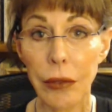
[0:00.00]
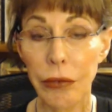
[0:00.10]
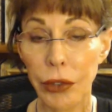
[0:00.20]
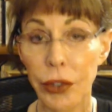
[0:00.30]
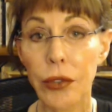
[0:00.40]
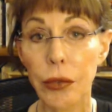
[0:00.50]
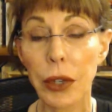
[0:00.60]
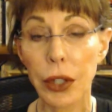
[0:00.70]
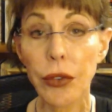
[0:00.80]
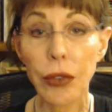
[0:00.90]
versus
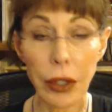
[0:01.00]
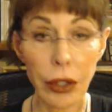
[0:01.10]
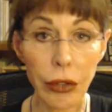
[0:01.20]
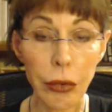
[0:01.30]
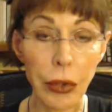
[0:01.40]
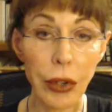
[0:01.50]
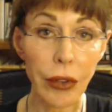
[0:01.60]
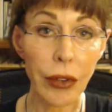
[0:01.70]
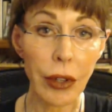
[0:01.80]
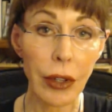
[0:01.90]
what you think you're
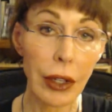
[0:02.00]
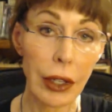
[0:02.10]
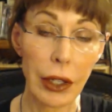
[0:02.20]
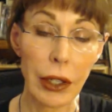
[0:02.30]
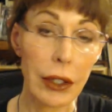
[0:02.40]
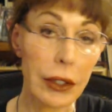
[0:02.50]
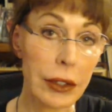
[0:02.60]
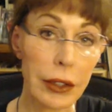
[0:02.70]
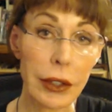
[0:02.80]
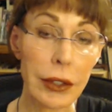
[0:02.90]
worth.
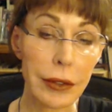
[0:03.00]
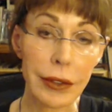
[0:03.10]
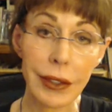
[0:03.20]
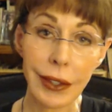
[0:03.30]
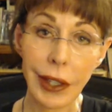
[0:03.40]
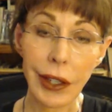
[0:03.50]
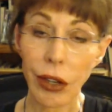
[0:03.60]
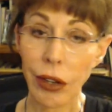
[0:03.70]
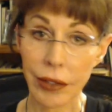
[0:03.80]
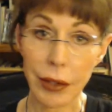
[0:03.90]
It can
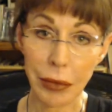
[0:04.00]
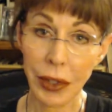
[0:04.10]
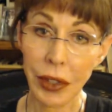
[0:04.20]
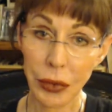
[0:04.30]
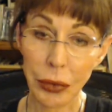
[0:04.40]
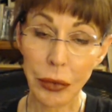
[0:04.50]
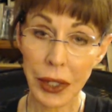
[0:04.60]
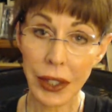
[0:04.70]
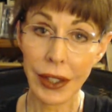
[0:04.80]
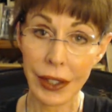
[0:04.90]
cause some
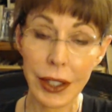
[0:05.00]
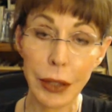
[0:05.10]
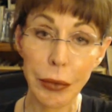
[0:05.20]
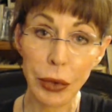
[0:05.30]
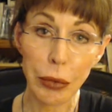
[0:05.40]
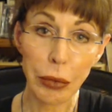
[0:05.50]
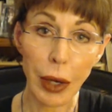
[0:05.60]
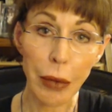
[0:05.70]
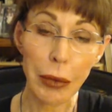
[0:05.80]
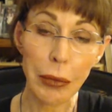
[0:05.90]
really deep-rooted
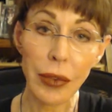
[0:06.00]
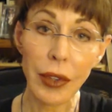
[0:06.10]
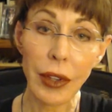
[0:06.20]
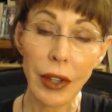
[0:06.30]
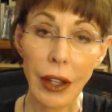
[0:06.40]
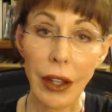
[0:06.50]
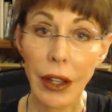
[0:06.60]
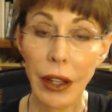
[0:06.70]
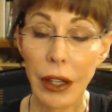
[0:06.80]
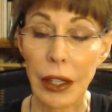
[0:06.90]
problems.
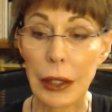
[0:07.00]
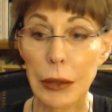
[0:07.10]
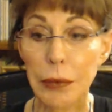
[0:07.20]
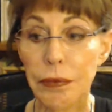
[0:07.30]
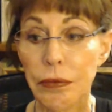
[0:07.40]
And